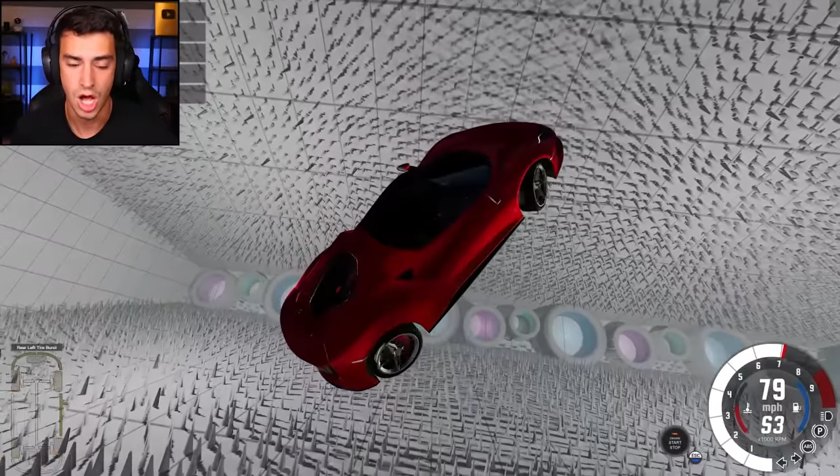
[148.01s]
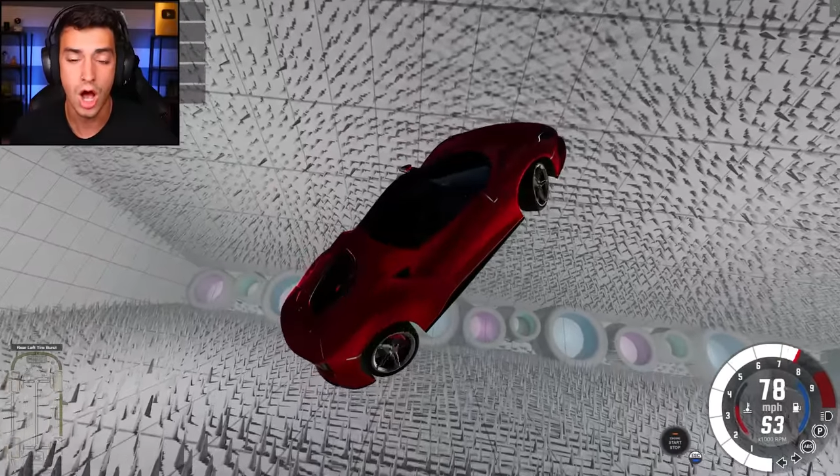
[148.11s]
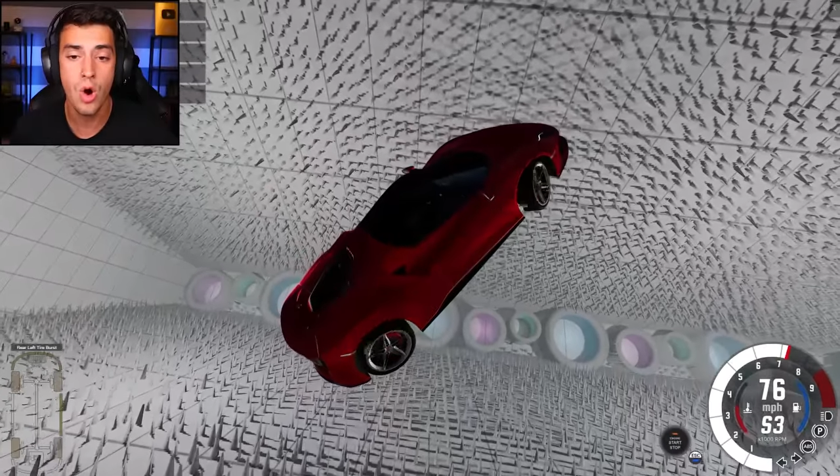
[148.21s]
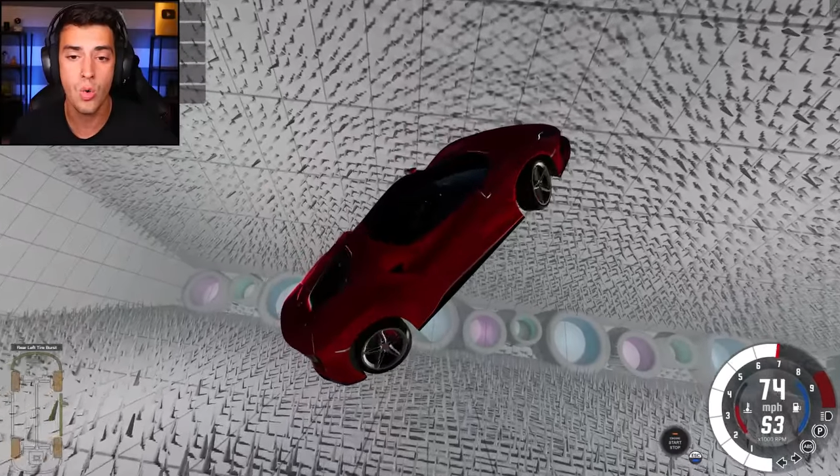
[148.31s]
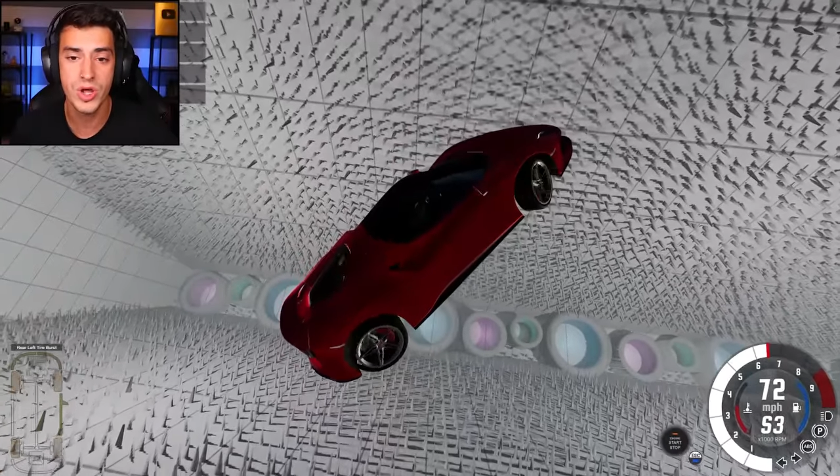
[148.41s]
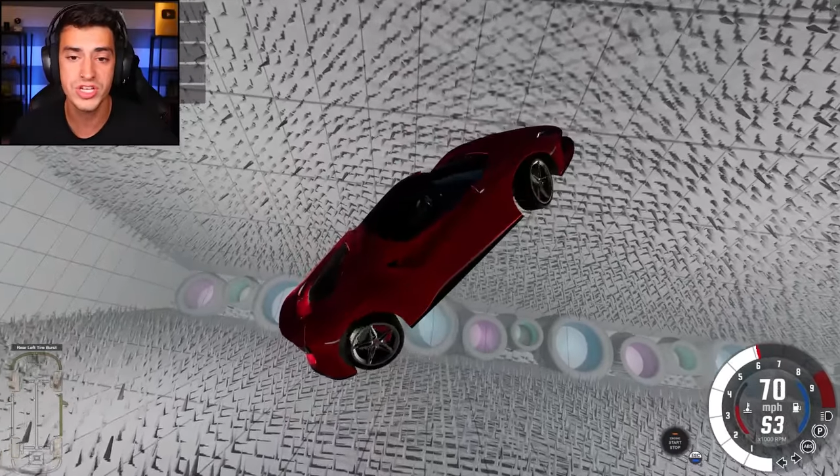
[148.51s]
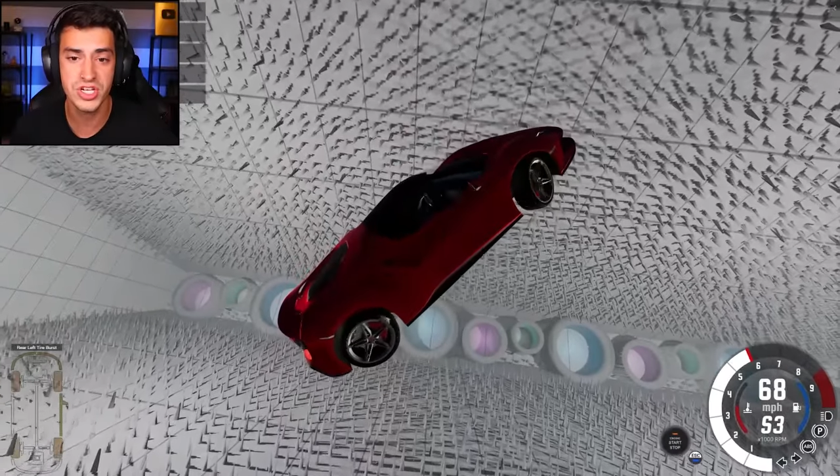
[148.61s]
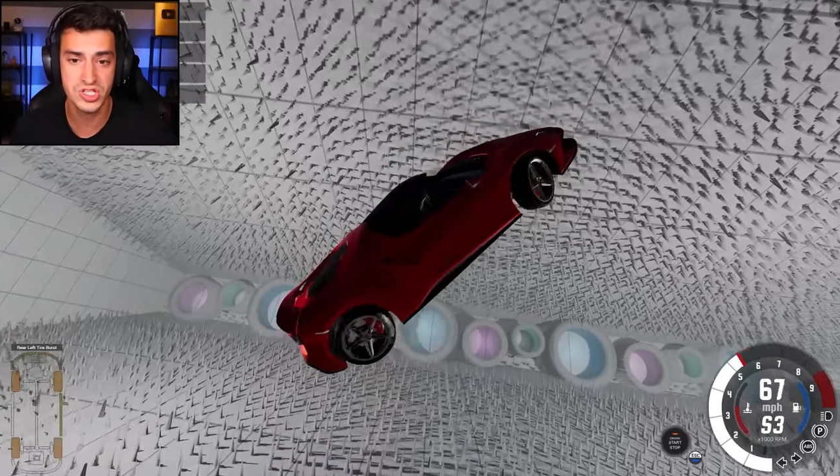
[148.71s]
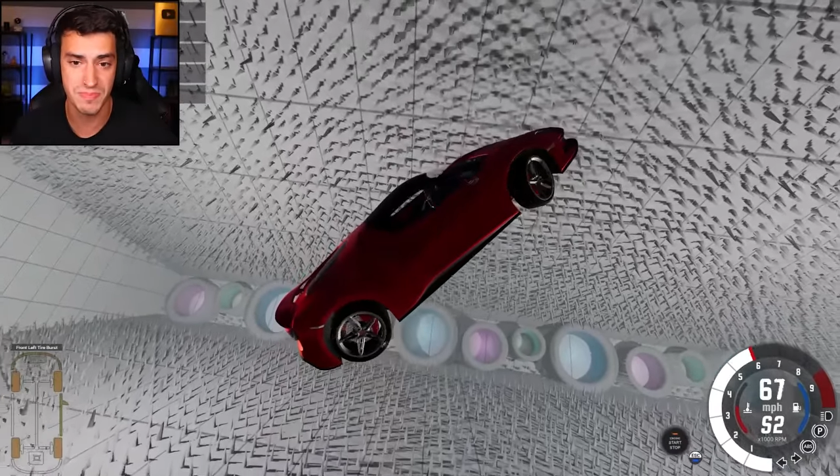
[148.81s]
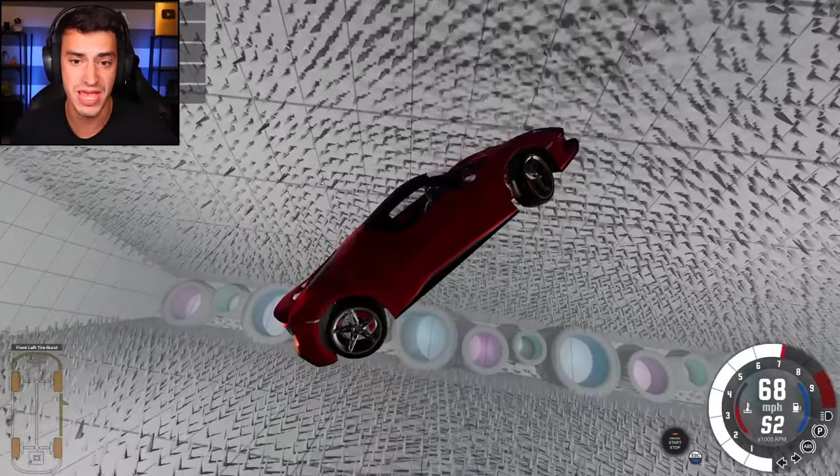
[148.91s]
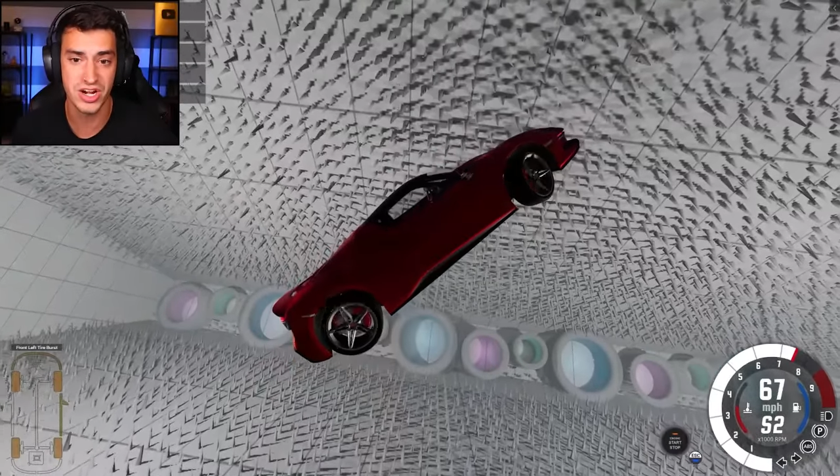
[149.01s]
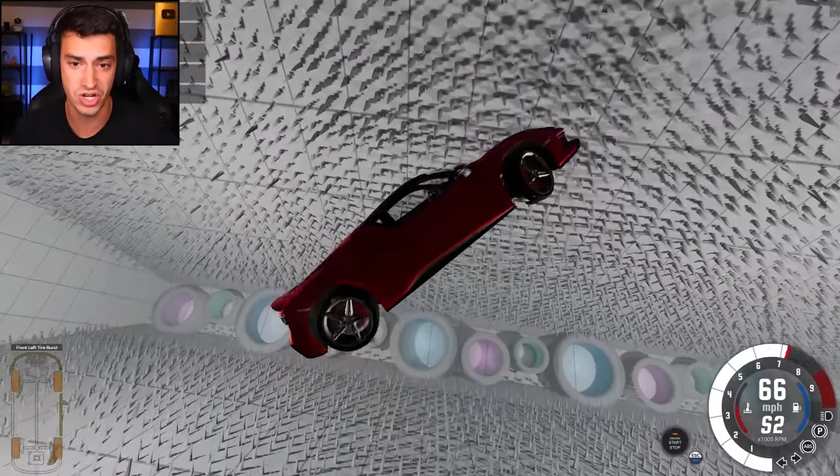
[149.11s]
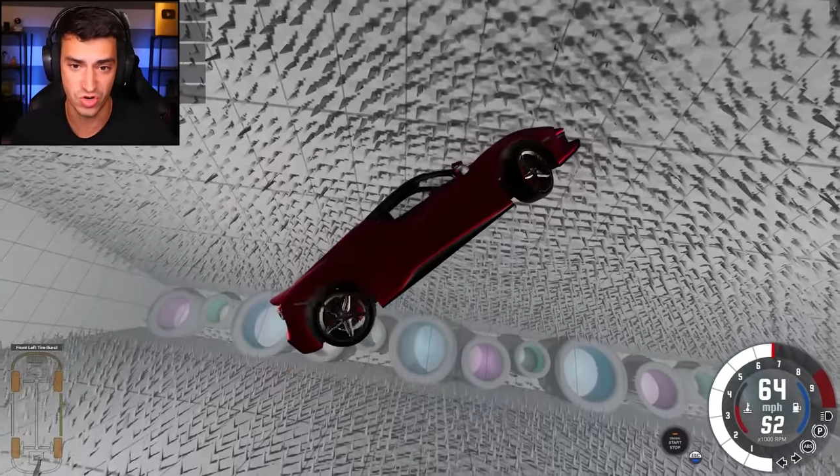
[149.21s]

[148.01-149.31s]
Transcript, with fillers: Oh, we just made it